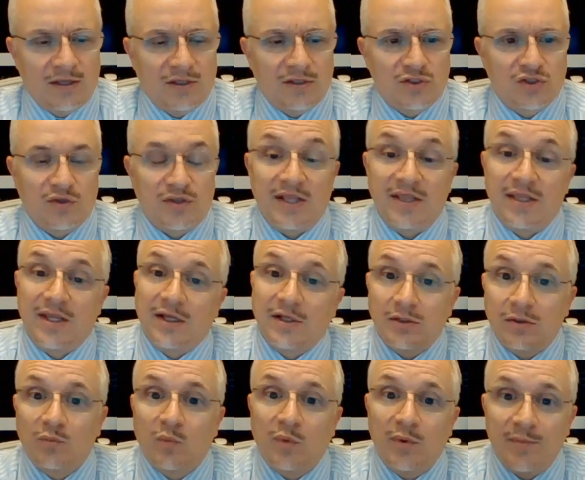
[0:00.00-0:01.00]
So then
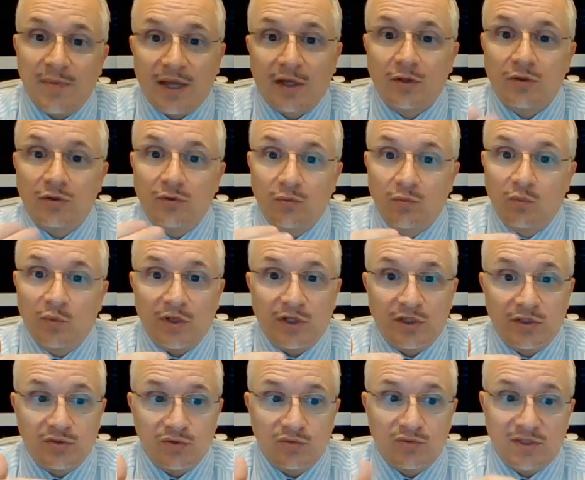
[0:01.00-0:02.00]
we
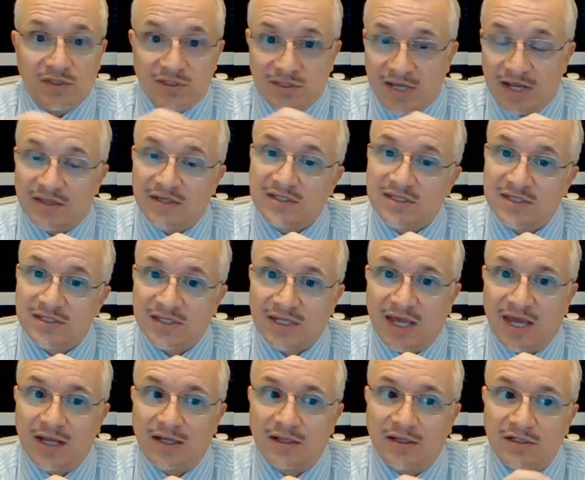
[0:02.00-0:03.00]
do this. Now this
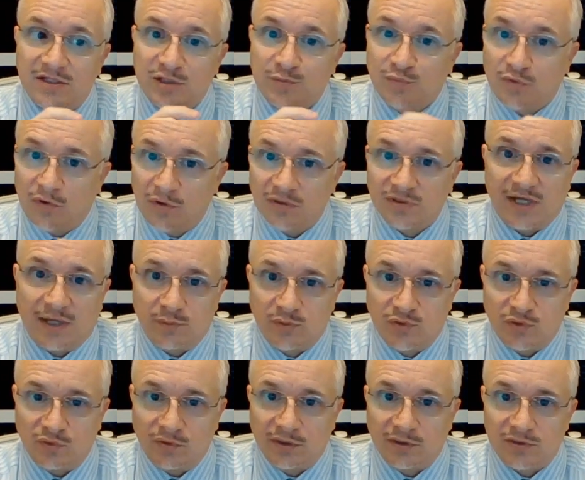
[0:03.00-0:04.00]
is prototype
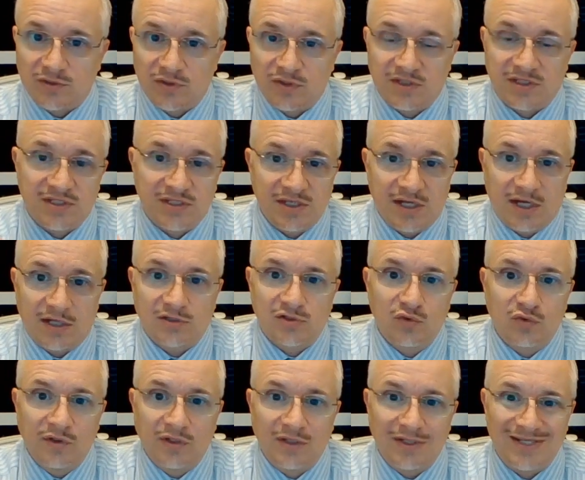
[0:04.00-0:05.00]
tooling. So this is not
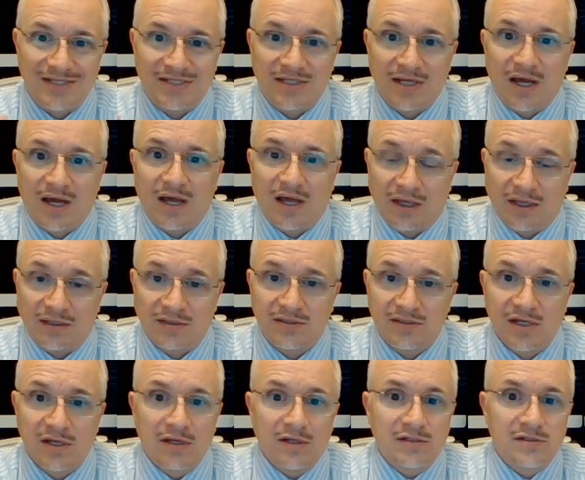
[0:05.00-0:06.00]
tooling designed
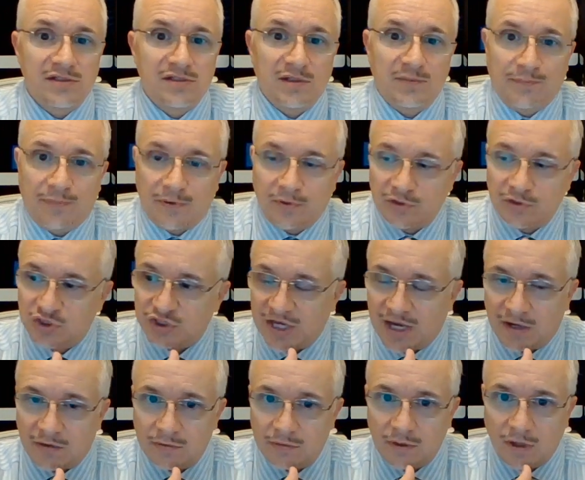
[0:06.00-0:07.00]
to push
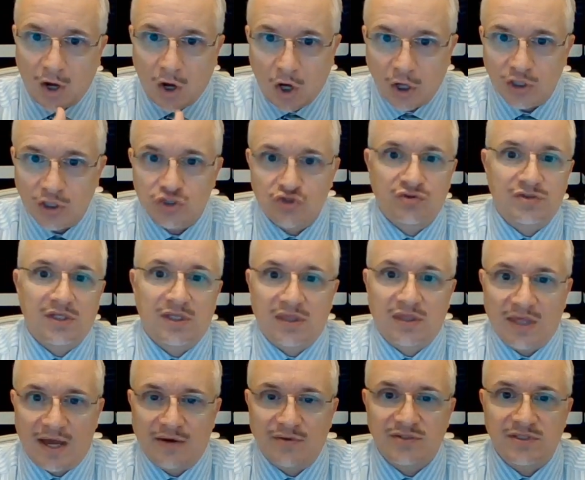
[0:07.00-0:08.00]
out hundreds of
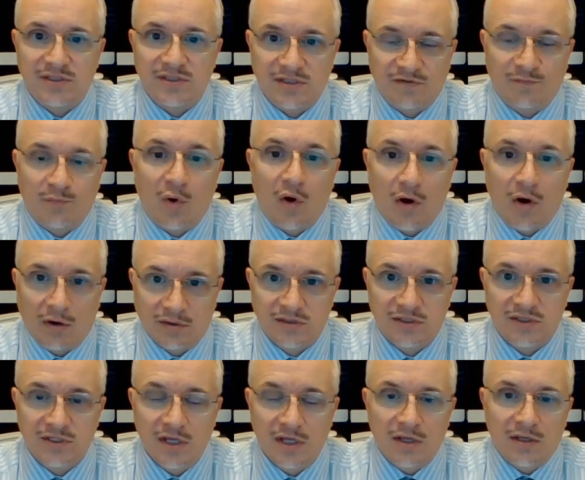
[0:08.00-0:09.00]
thousands of
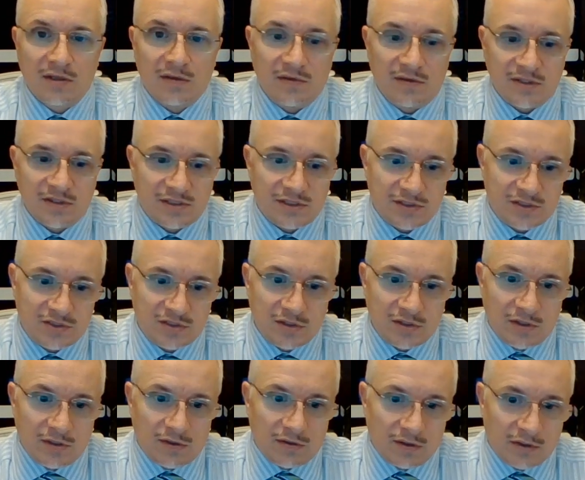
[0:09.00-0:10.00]
parts. This is,
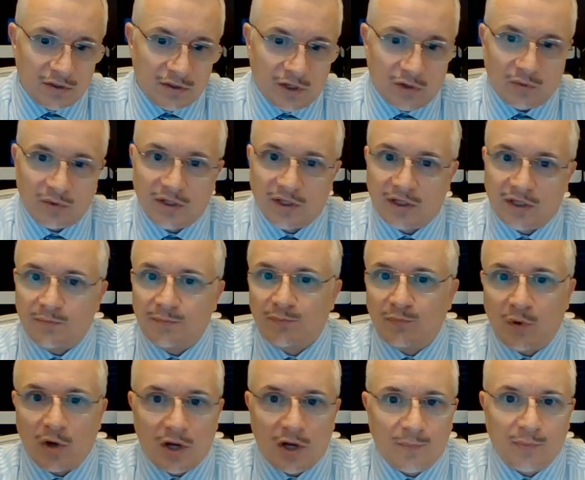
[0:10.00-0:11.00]

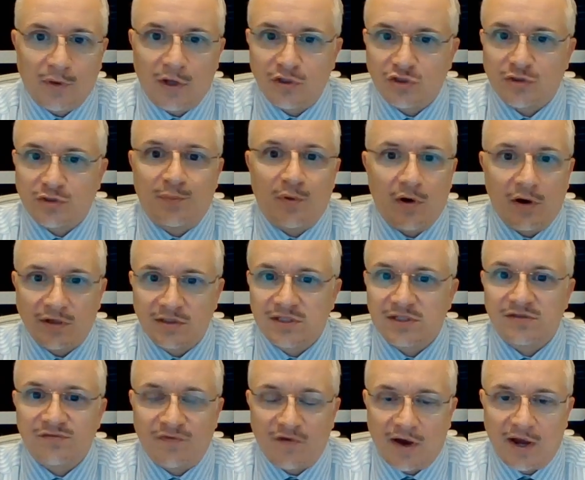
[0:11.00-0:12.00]
a couple hundred parts,
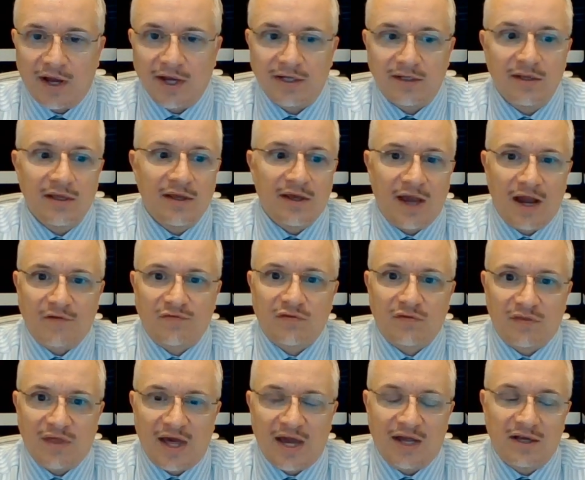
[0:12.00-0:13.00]
it's fine. After
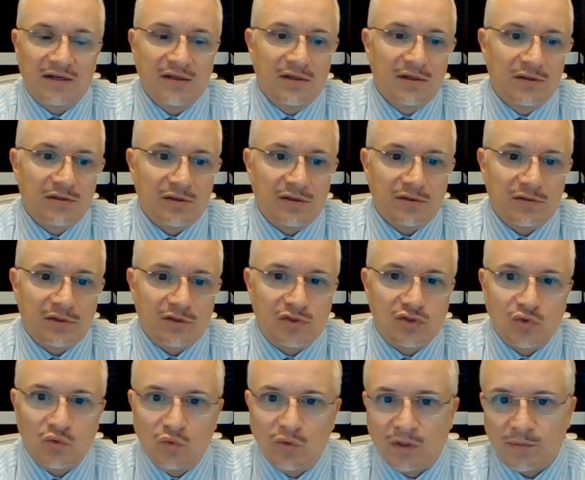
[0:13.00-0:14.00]
that, the
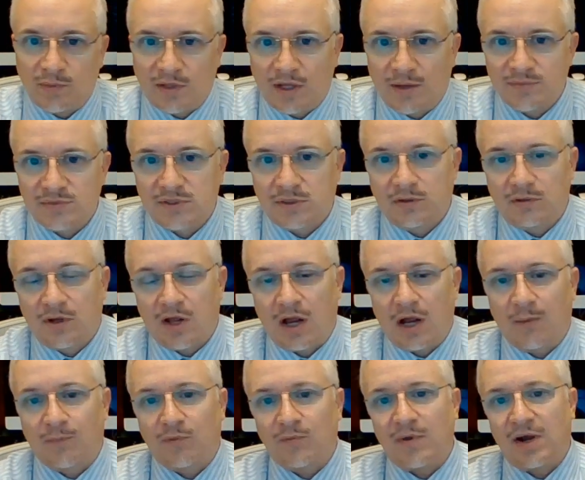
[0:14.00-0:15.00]
tooling becomes a little
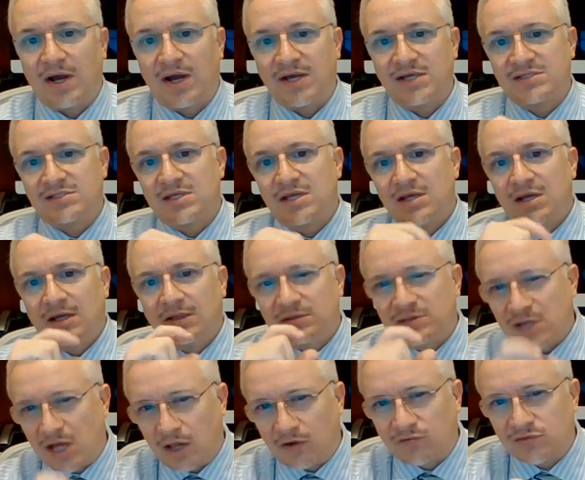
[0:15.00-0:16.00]
compromised, the
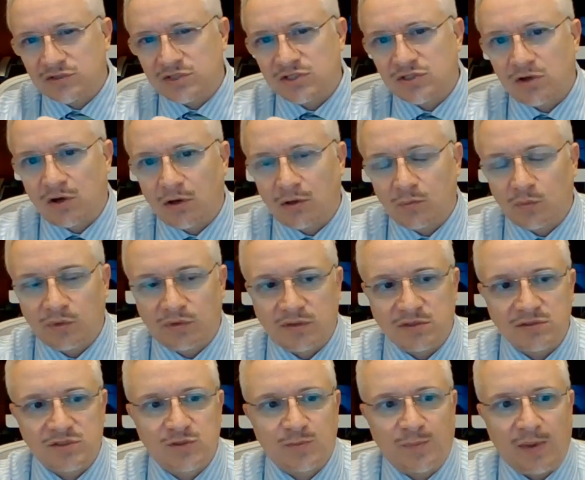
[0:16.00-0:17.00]
tolerances aren't
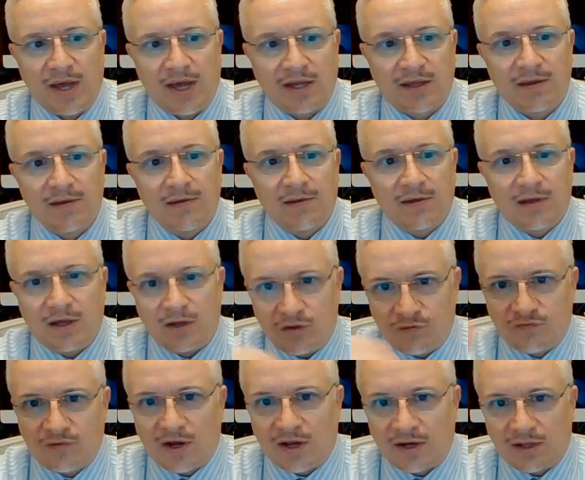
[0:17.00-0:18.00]
within spec, and
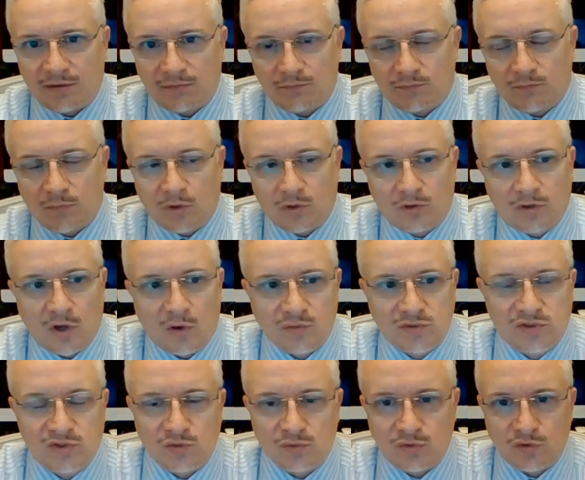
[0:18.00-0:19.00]
you've got to go
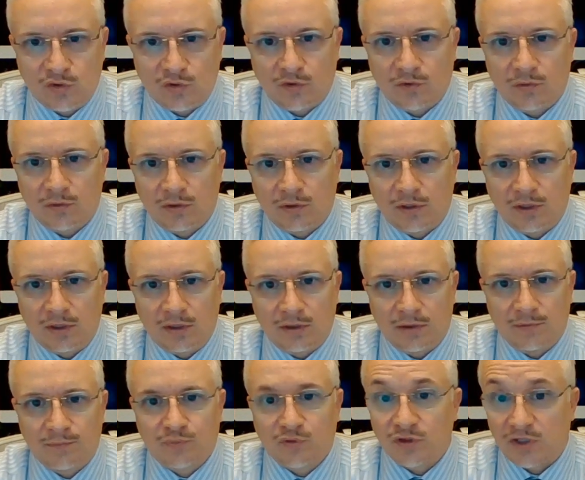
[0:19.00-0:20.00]
to your
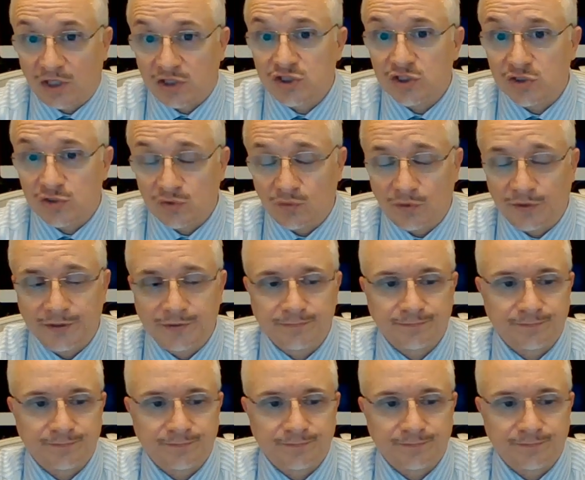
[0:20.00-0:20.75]
production tooling.